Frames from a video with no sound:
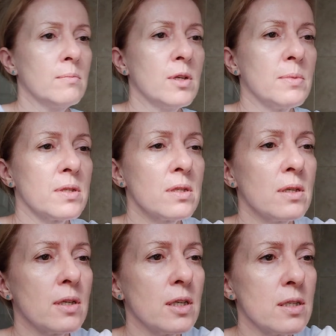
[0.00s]
Maybe a
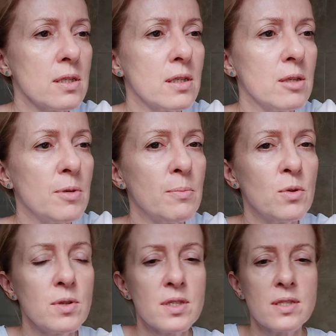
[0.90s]
tiny bit
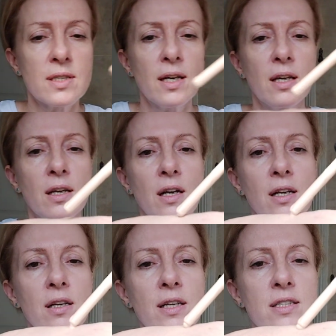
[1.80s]
more. As I say, I
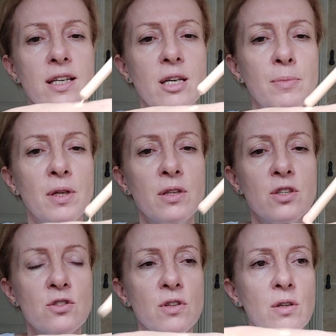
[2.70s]
like to keep it
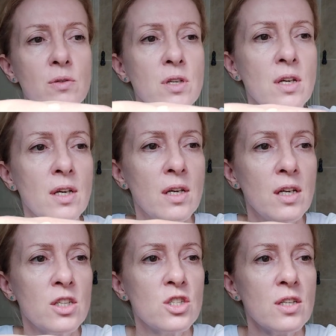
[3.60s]
controlled,
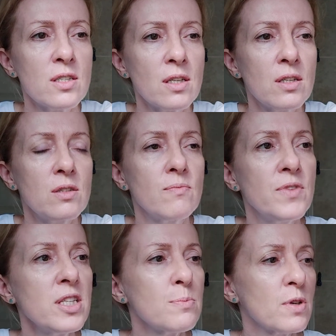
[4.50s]
and just
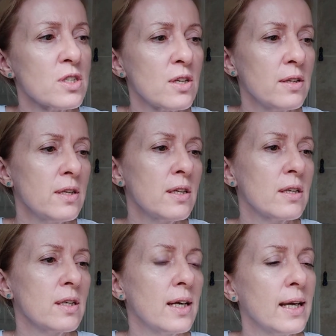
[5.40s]
this brush, I
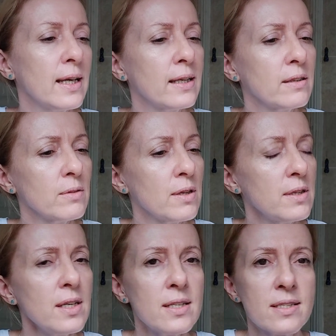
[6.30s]
think
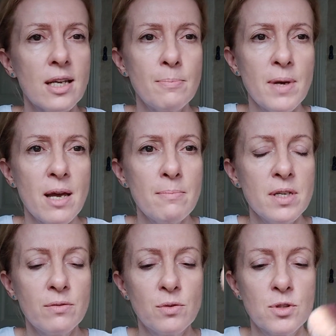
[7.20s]
it's a Bare
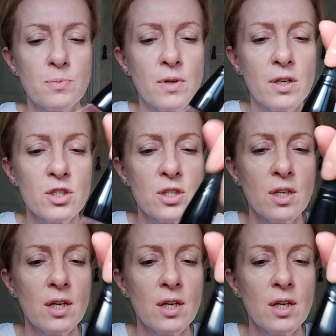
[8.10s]
Minerals brush,